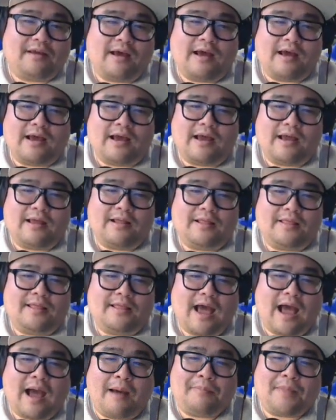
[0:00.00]

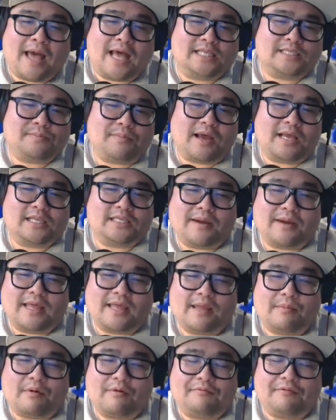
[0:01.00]
I'm not sponsored by
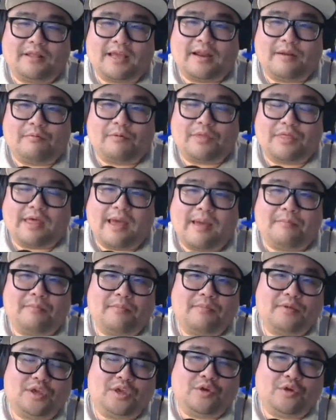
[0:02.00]
them or affiliated with them.